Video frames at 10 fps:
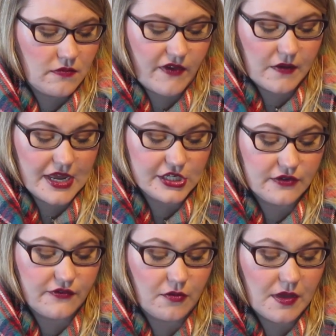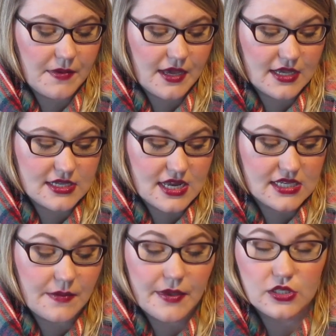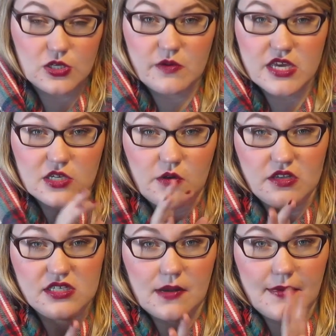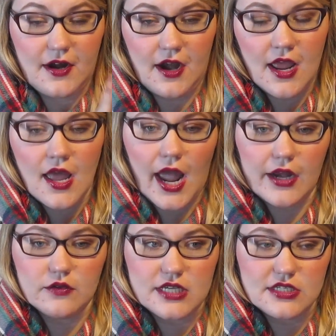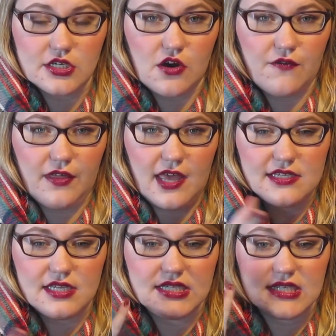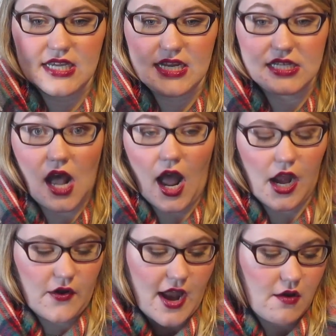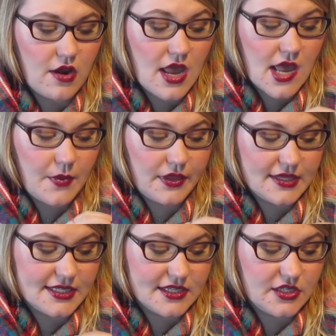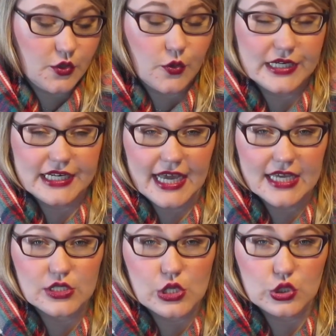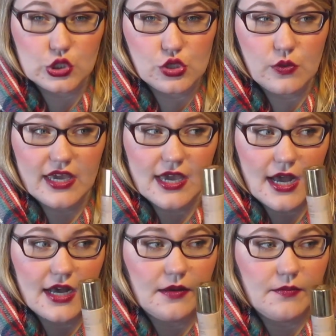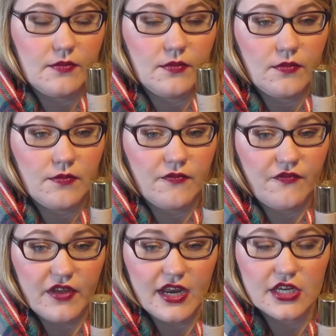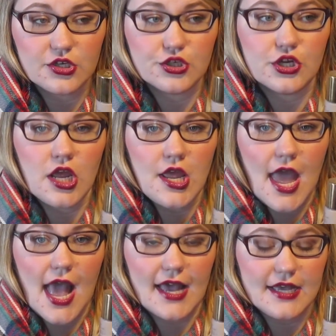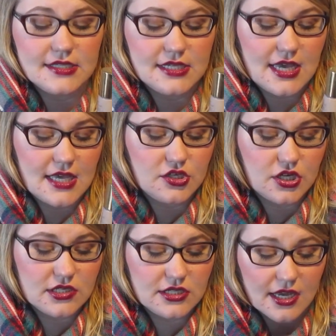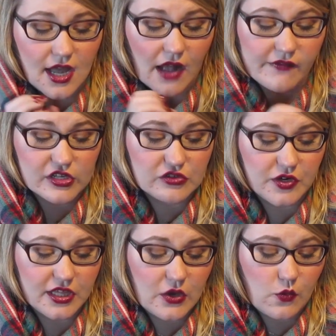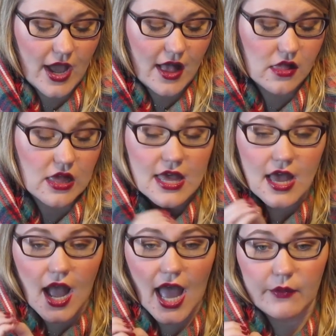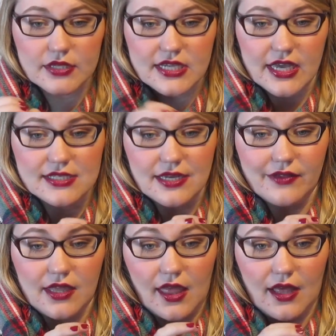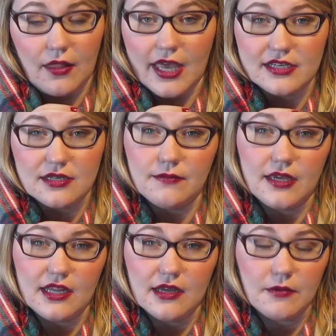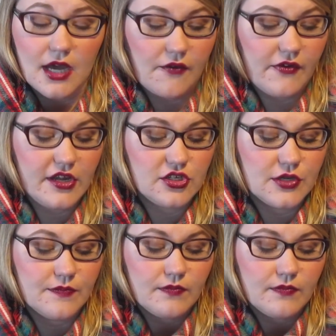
foundation for me because it is a bit dewy, so in the summer I don't tend to go for this since it is hotter out, but this gives you a nice dewy finish, and it covers really well. I would say it's definitely like a light to medium coverage.